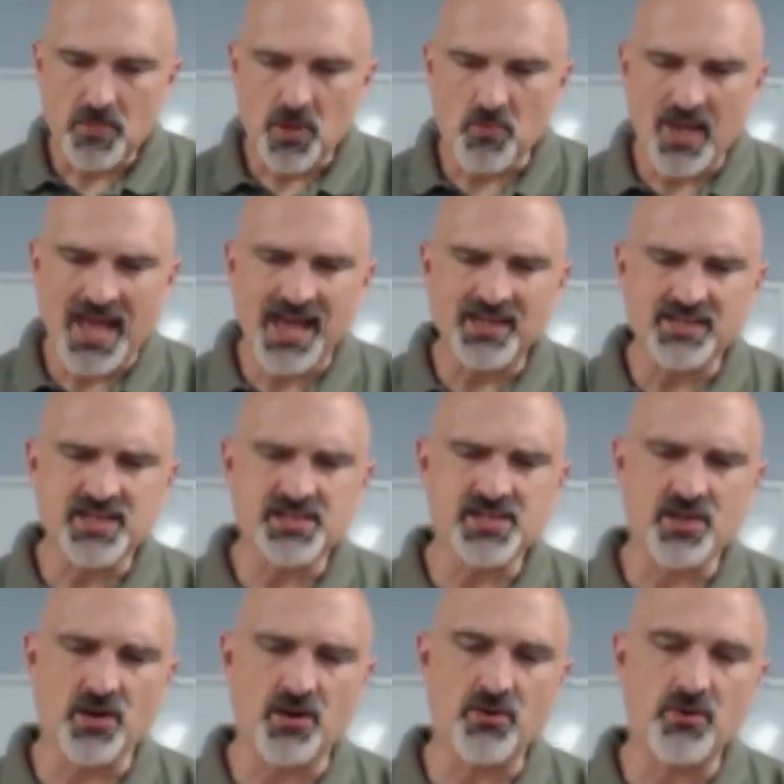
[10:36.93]
We act as
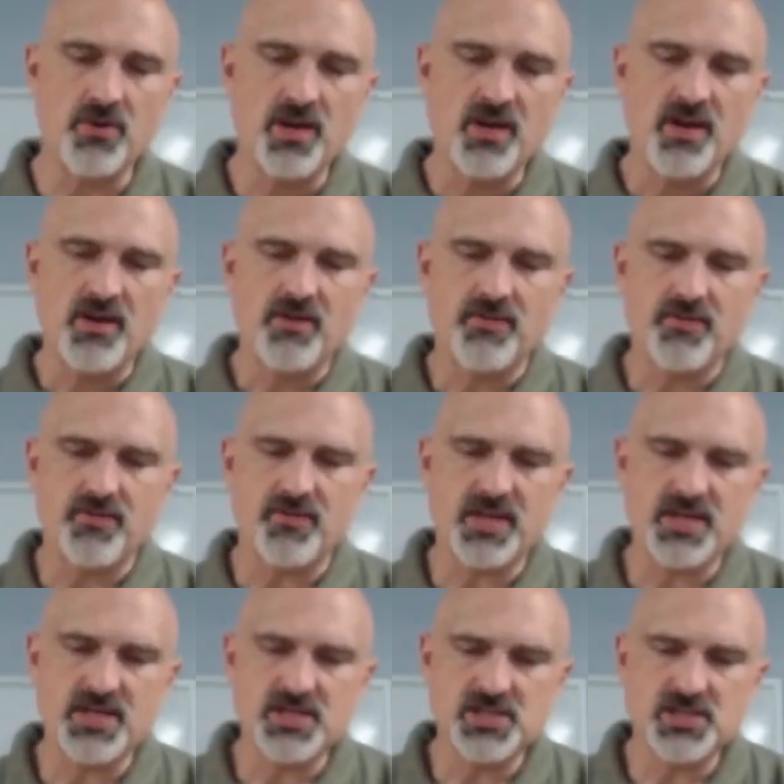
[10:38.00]
though
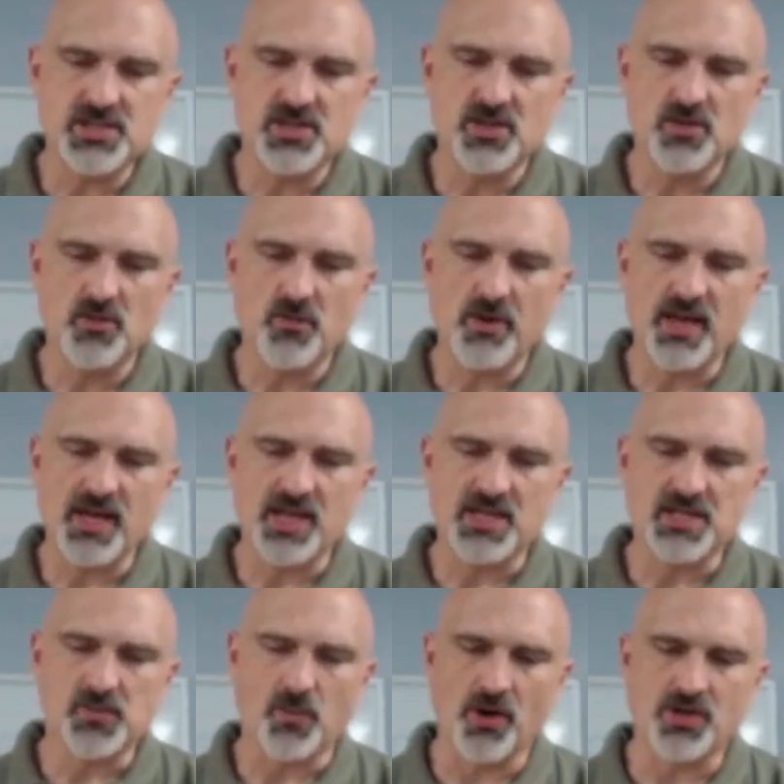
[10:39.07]
these
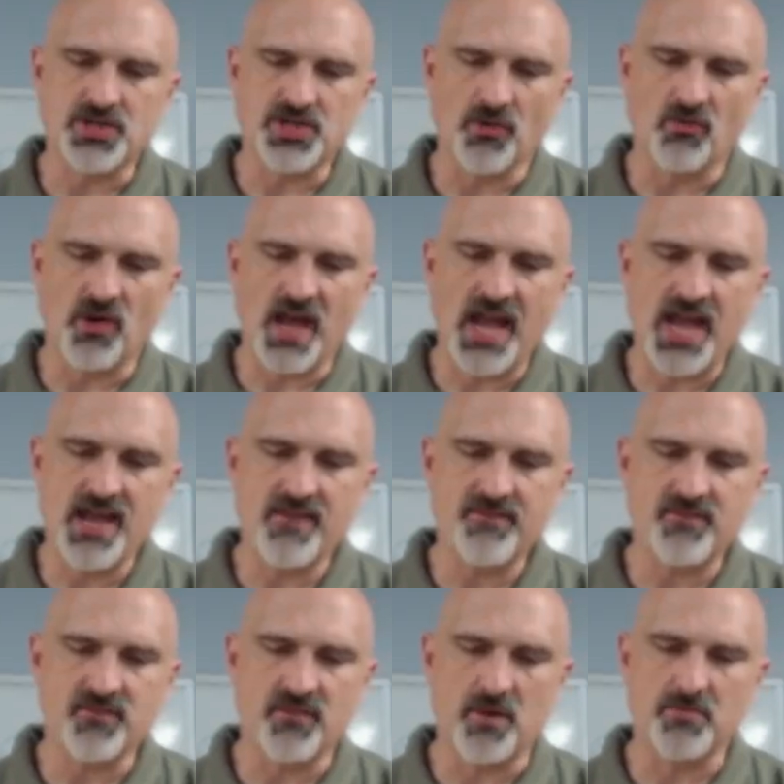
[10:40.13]
ways were derived
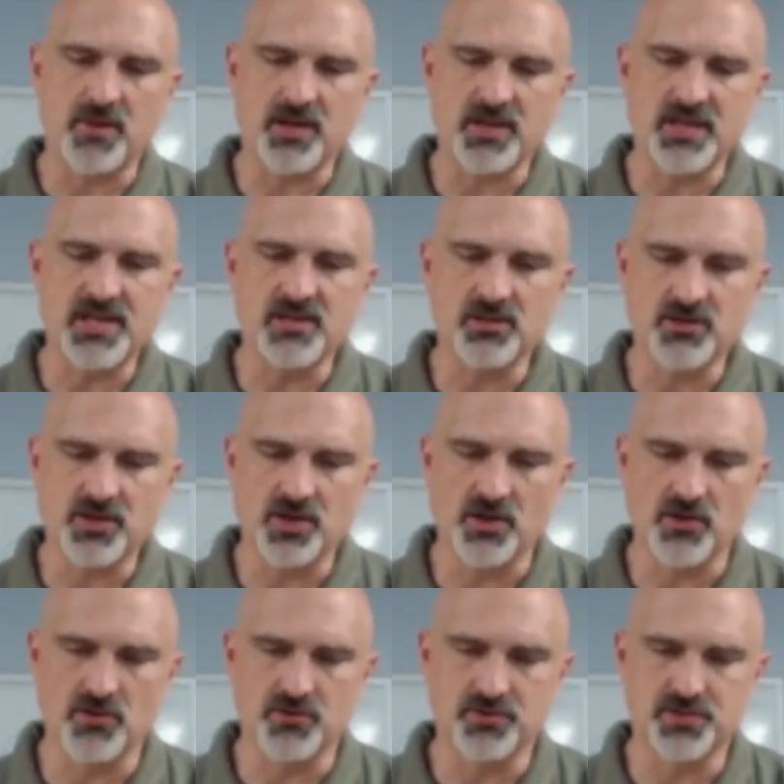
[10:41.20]
from the legal
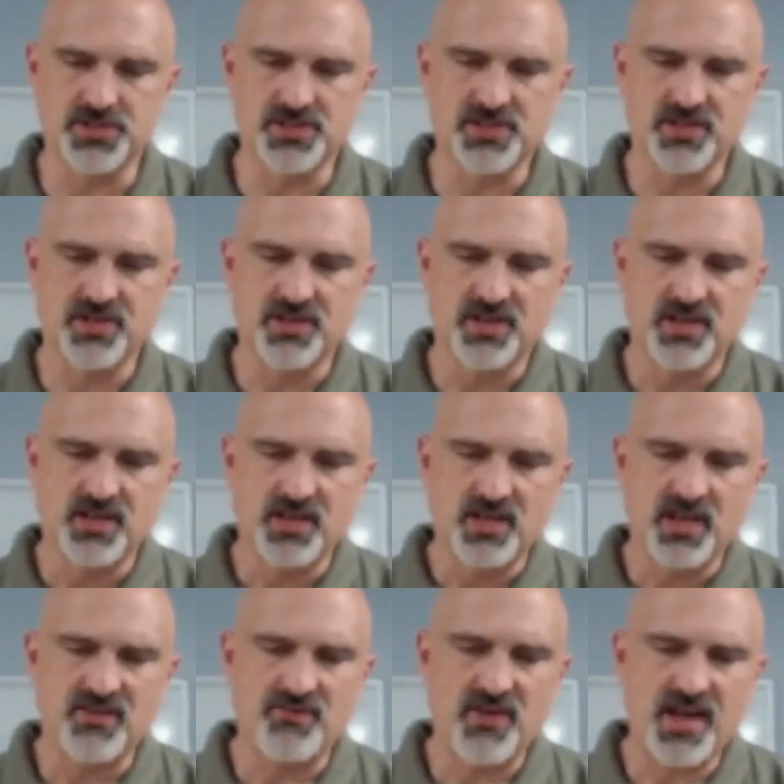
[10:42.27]
codes.
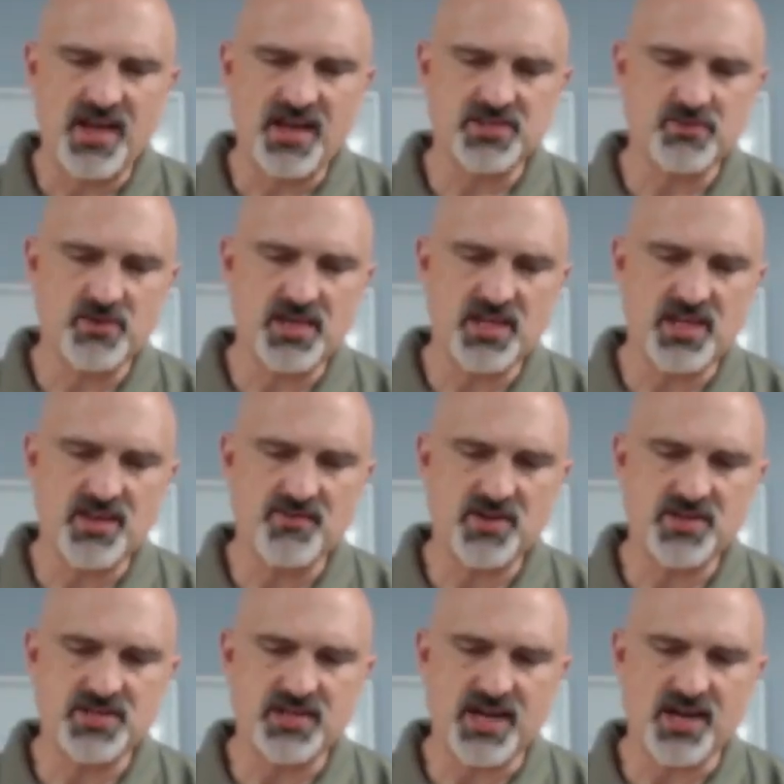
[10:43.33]
In fact, we
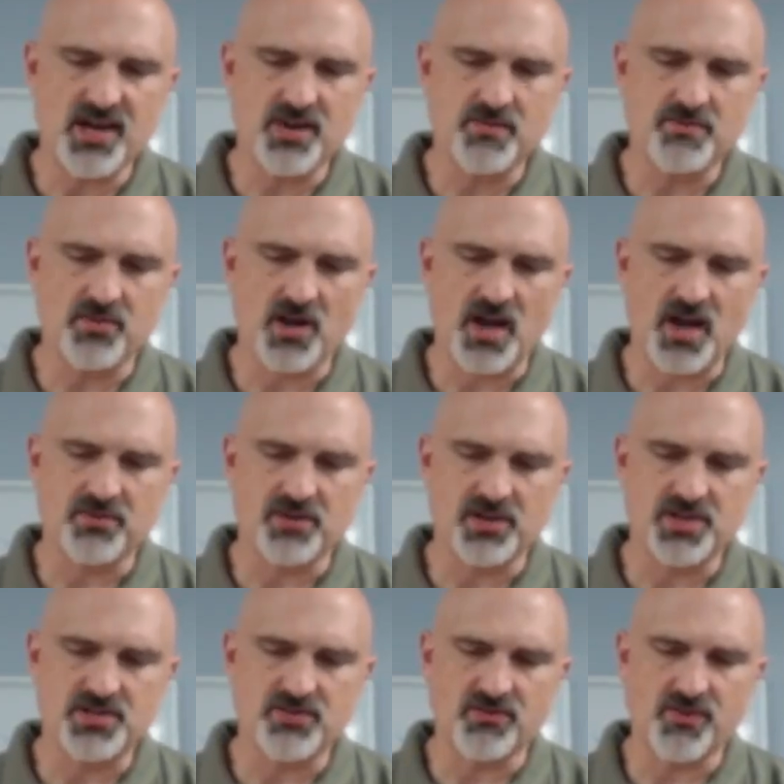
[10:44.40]
even dare
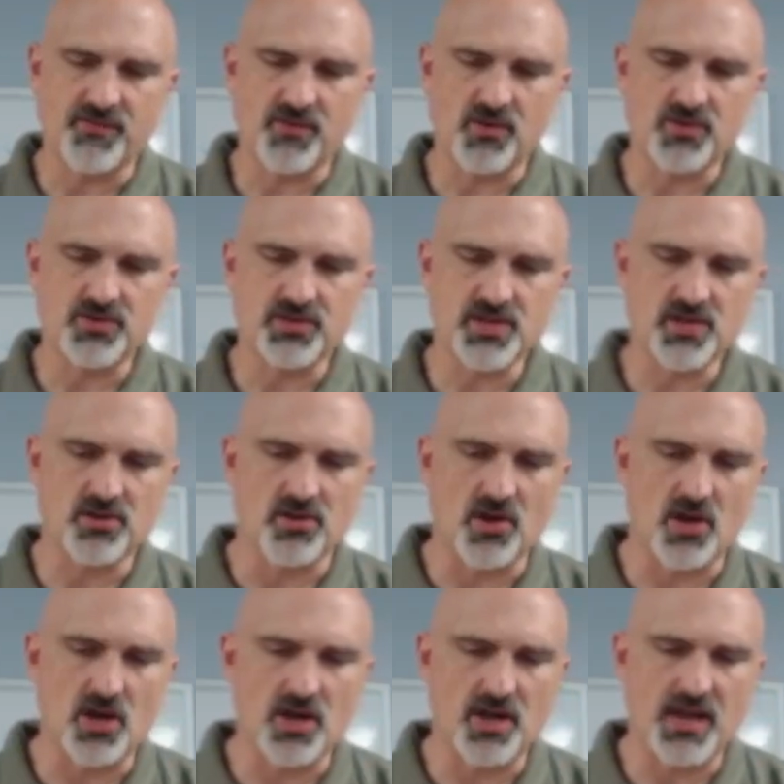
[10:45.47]
properly to refer to the
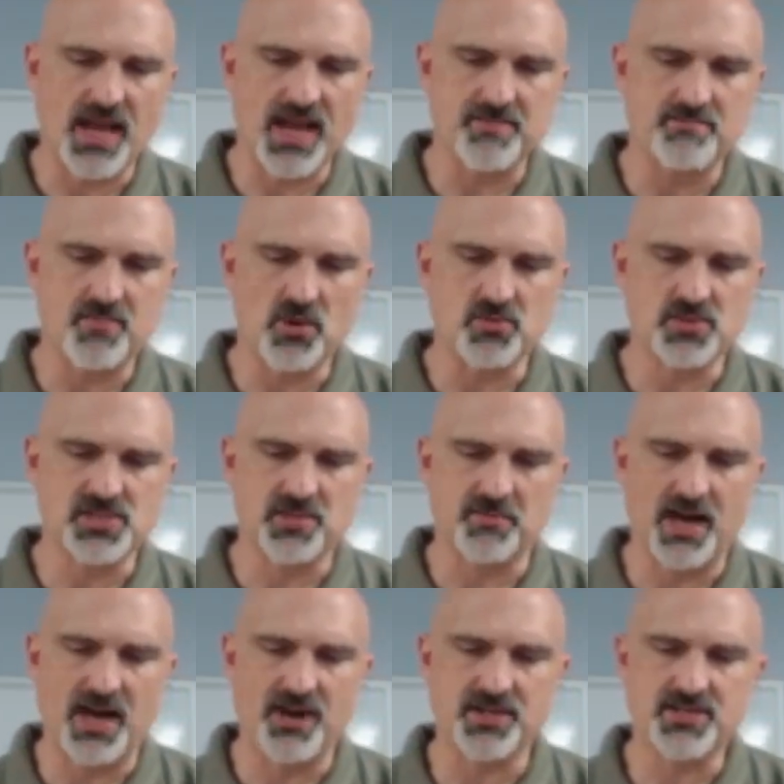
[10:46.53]
law and boast
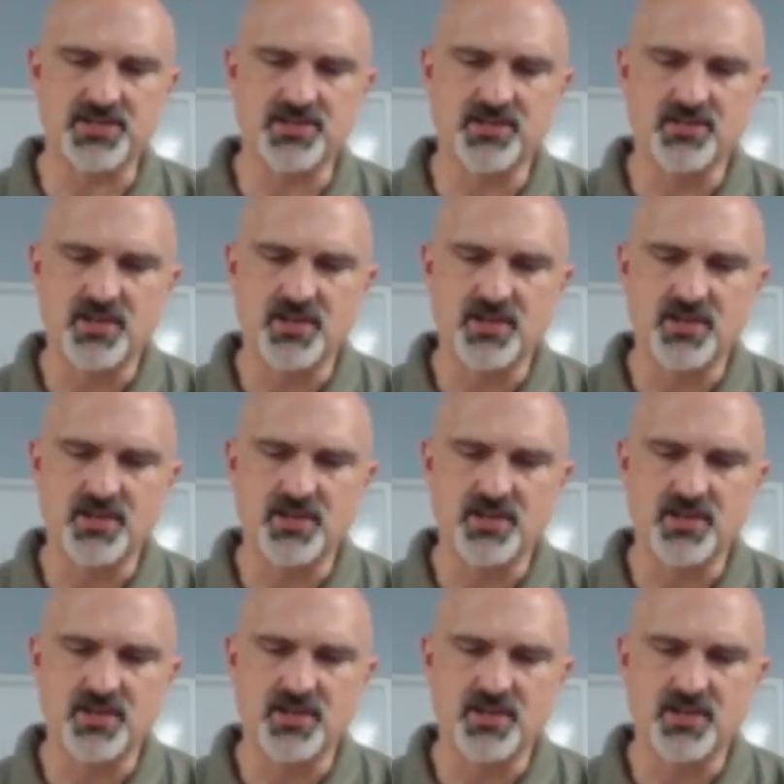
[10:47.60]
about it.